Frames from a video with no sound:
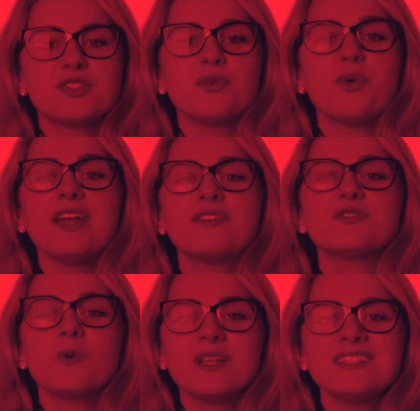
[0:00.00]
to one
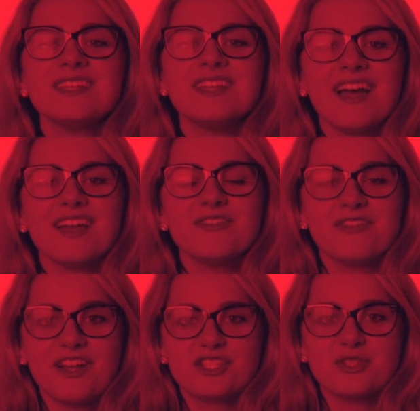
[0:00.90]
of 29
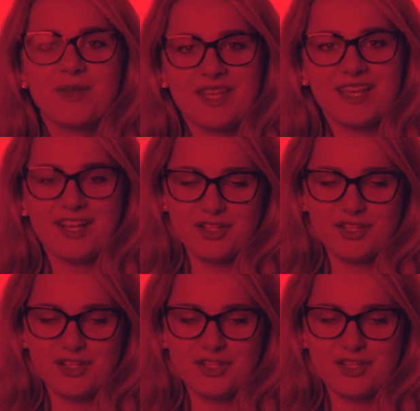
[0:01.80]
French-speaking